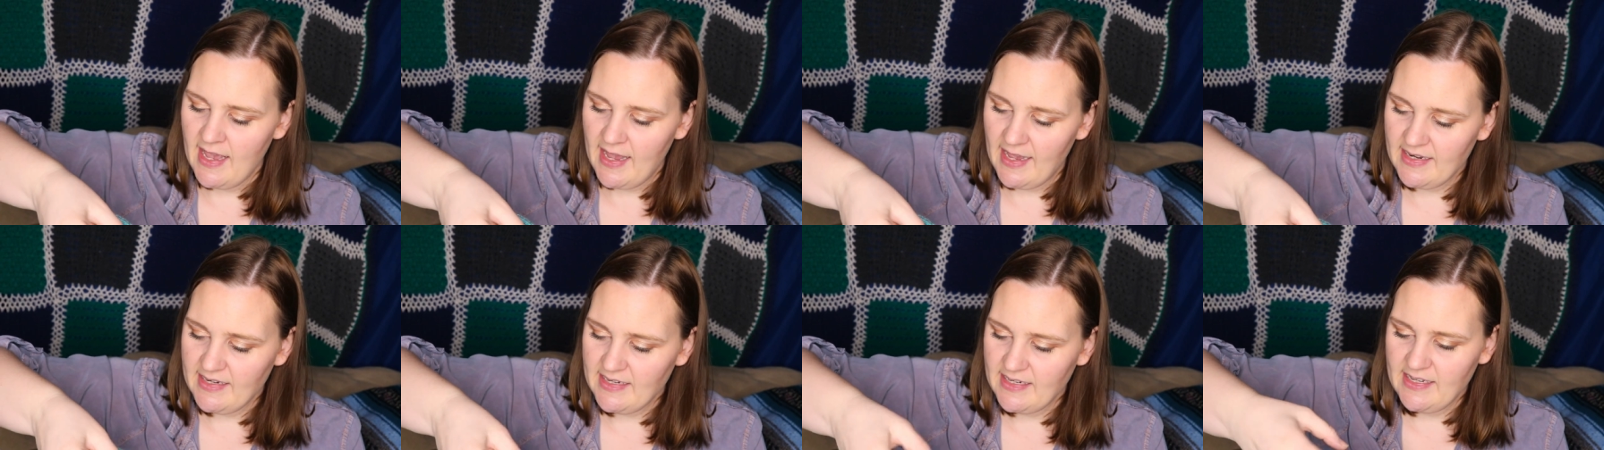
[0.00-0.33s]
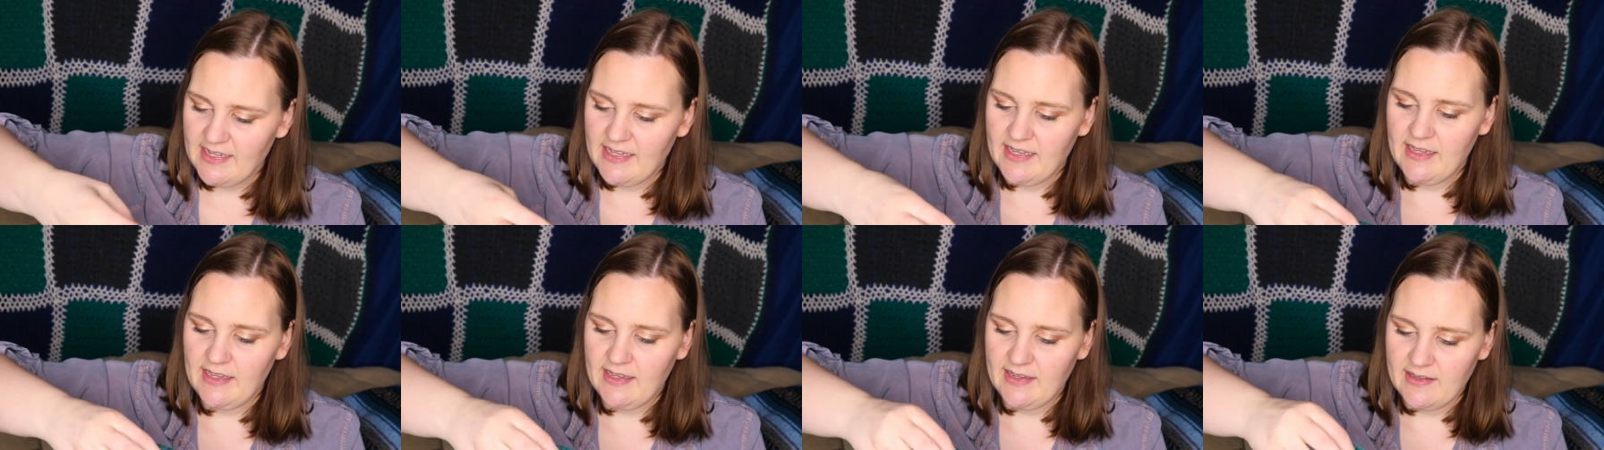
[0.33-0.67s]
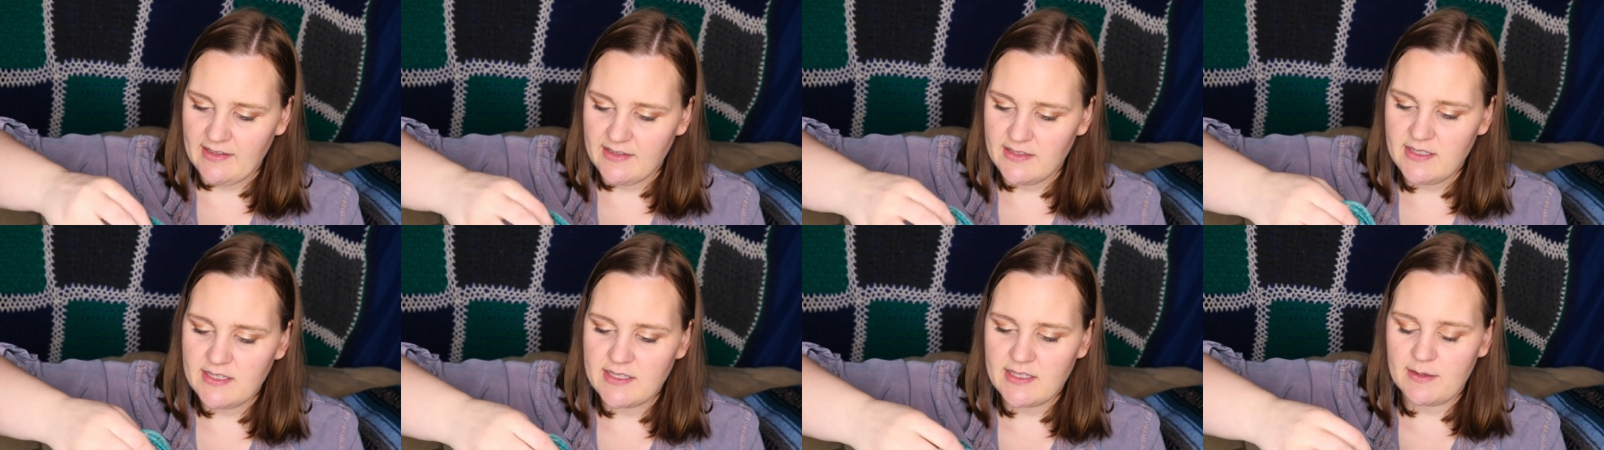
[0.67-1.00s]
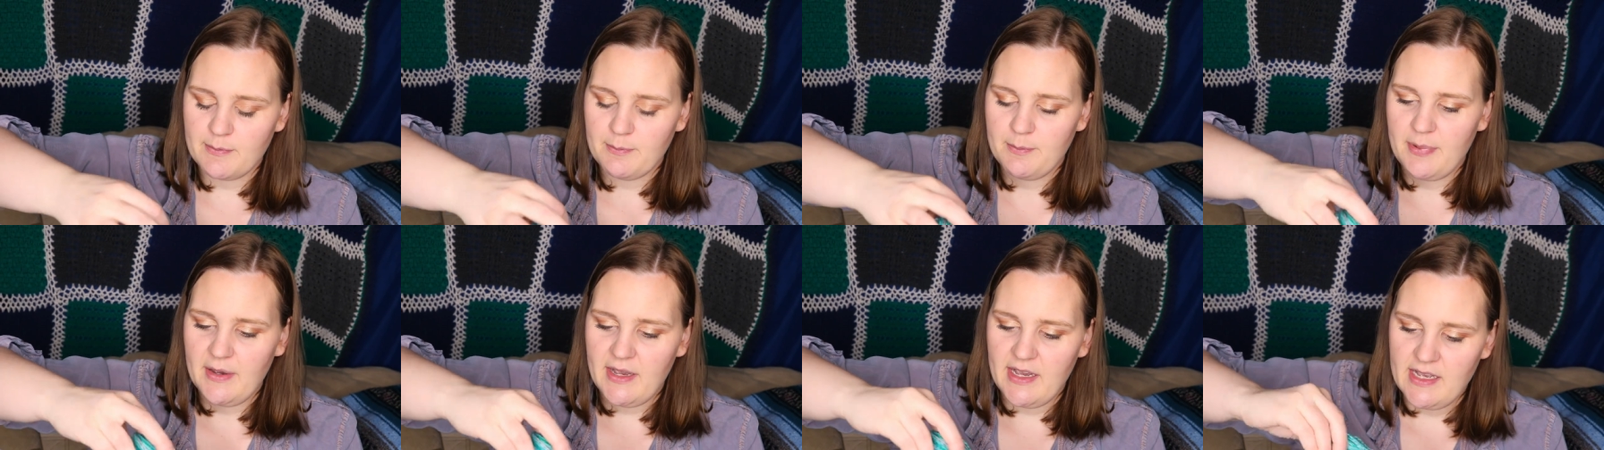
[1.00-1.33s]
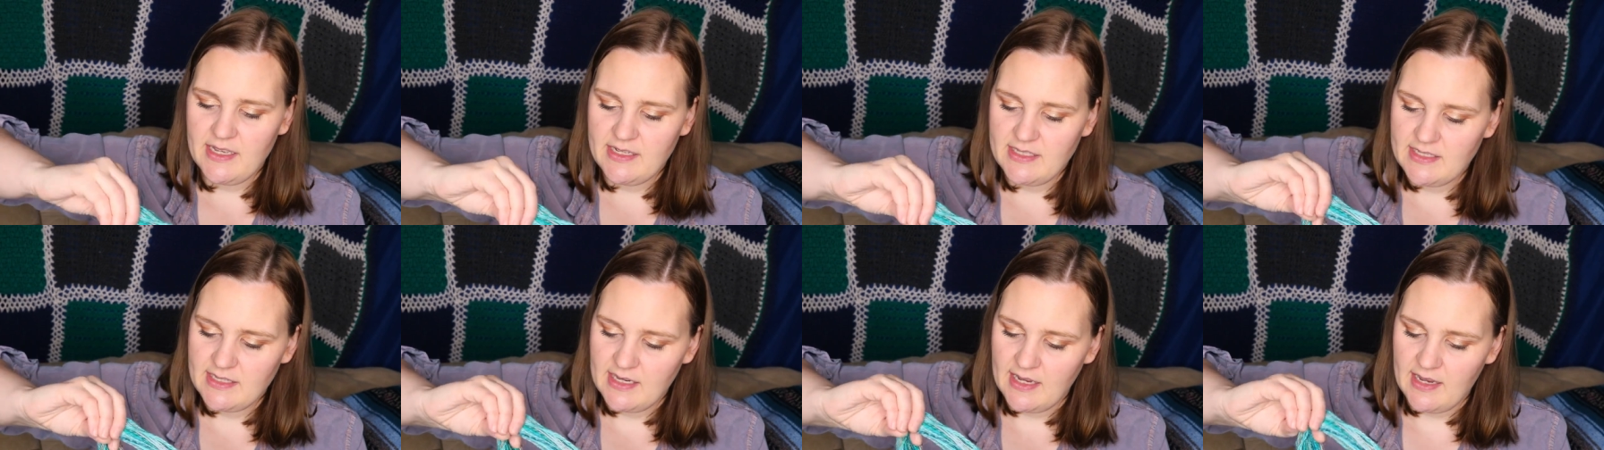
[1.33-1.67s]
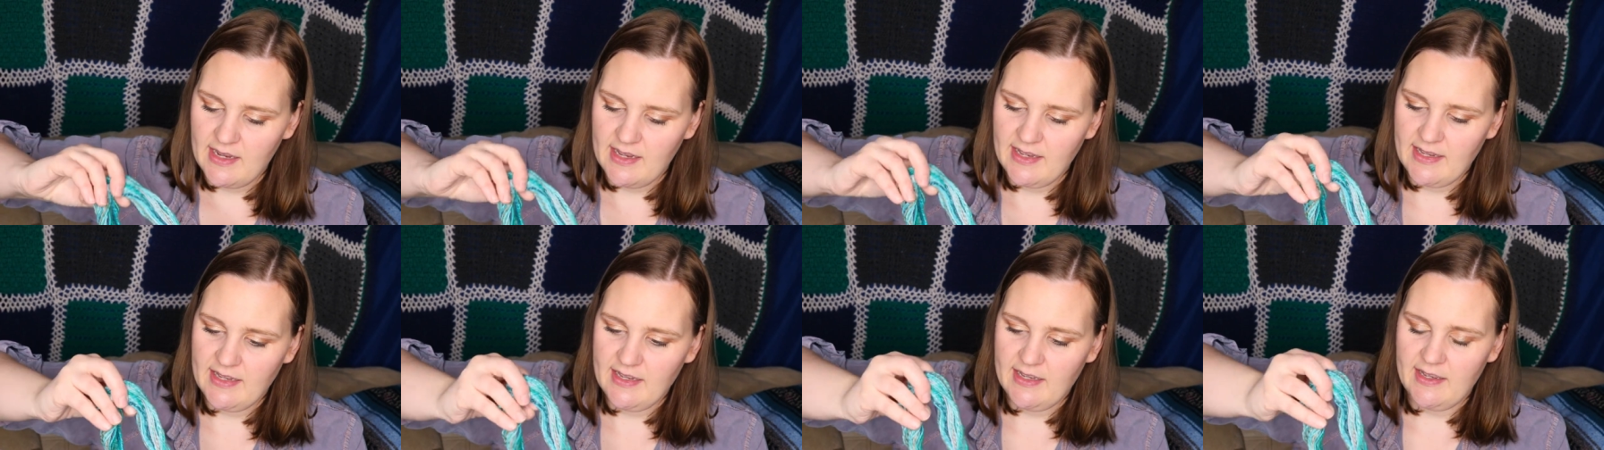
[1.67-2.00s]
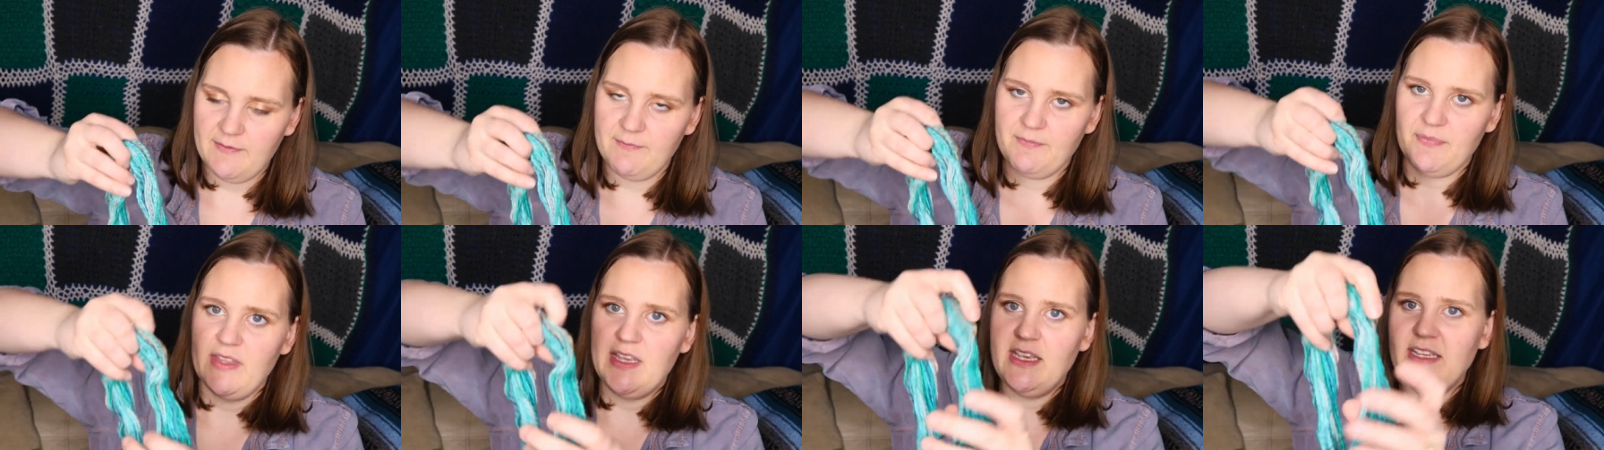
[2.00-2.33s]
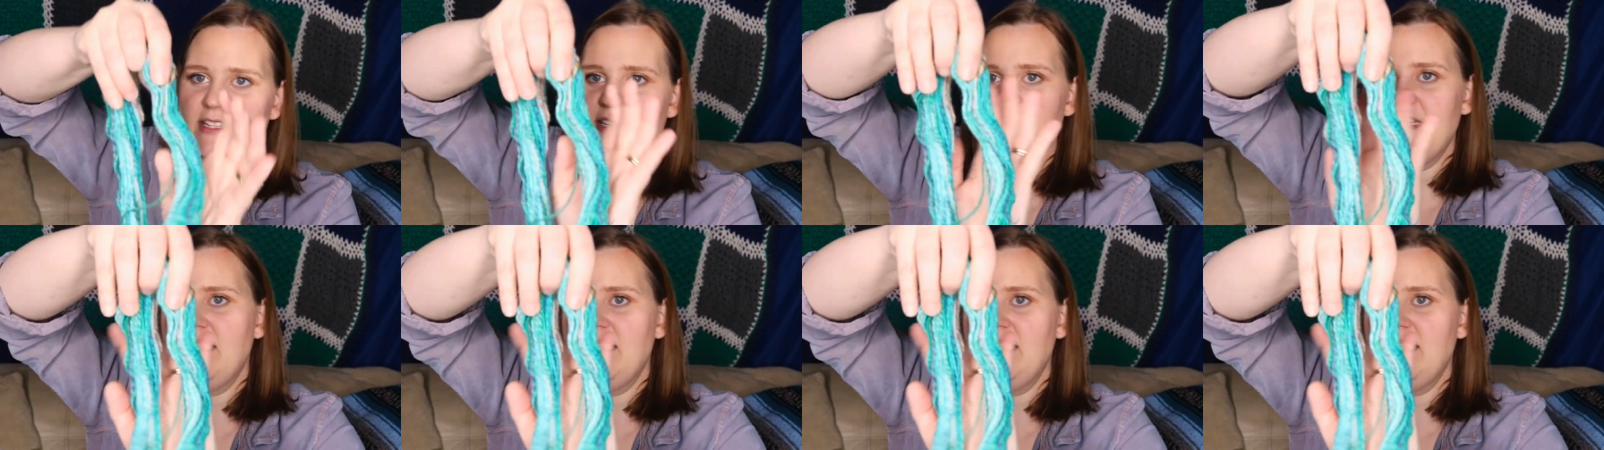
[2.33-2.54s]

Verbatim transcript: and it is but uh, it